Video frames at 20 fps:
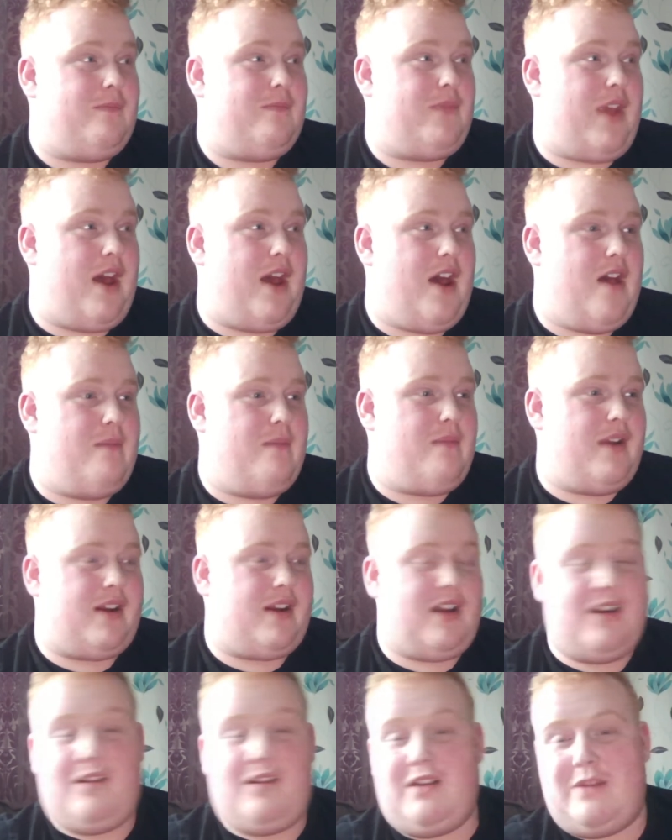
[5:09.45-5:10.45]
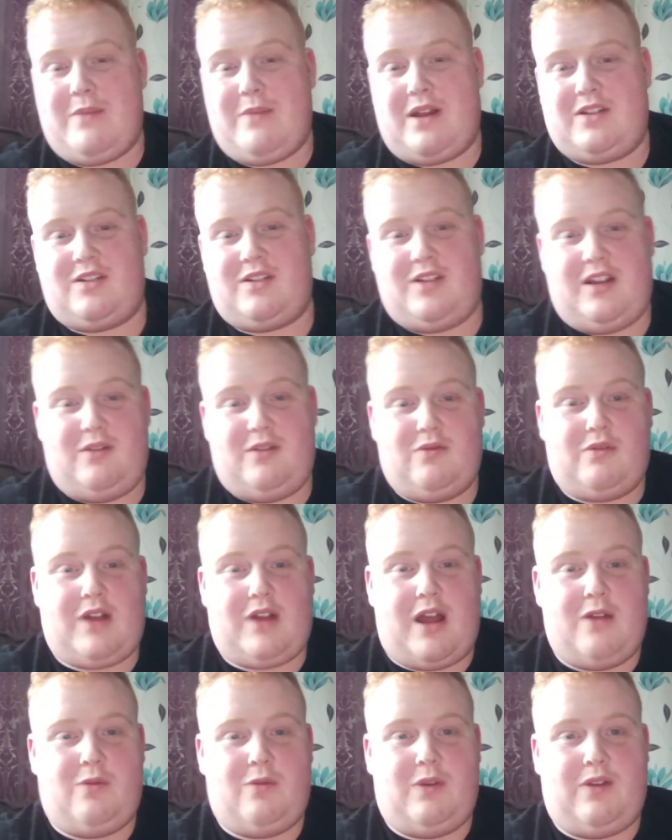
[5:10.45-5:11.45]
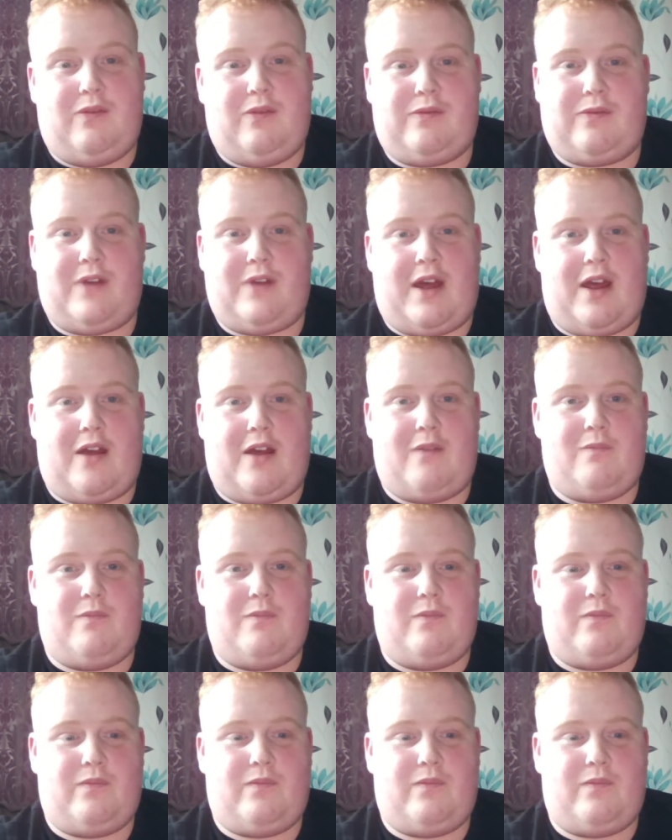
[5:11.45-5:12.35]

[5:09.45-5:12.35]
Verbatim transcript: Um, I can only imagine he will go with um,